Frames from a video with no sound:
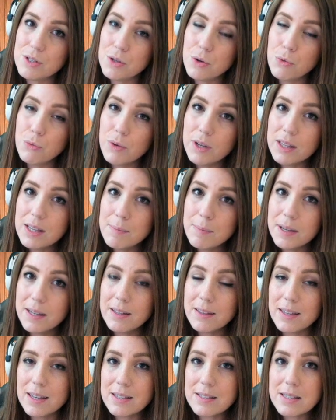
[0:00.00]
So really
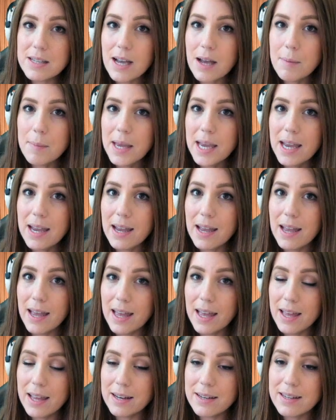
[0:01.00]
big things coming,
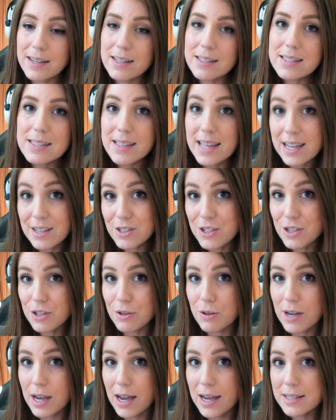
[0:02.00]
and it's thanks to
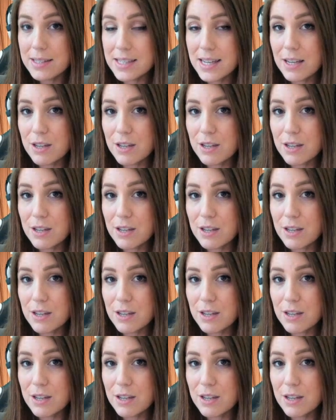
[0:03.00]
you guys.